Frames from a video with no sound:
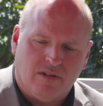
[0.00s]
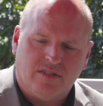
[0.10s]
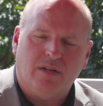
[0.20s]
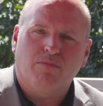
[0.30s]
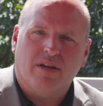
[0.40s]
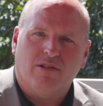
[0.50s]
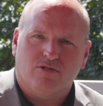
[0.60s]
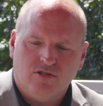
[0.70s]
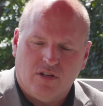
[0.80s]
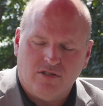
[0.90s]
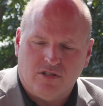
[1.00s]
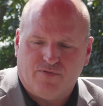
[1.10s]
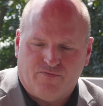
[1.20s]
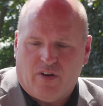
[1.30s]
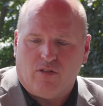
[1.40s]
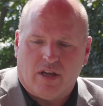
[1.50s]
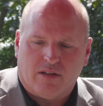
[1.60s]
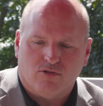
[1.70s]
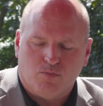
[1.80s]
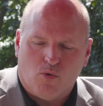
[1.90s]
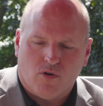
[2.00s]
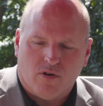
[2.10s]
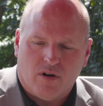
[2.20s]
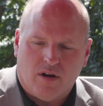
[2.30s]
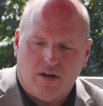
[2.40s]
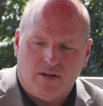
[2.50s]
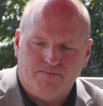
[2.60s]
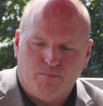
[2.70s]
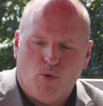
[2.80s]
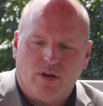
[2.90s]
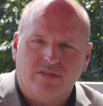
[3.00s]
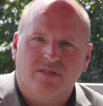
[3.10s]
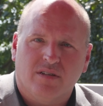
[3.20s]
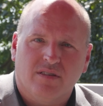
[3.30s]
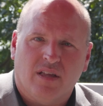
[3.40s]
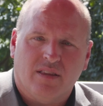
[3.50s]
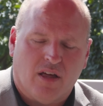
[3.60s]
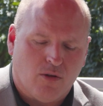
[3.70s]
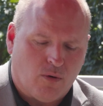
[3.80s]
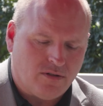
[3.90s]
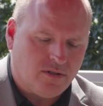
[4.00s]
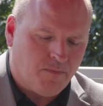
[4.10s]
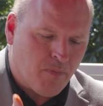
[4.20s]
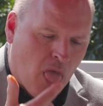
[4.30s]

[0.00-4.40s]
it seemed like it was, it just felt like it was more uh, moist than the other ones.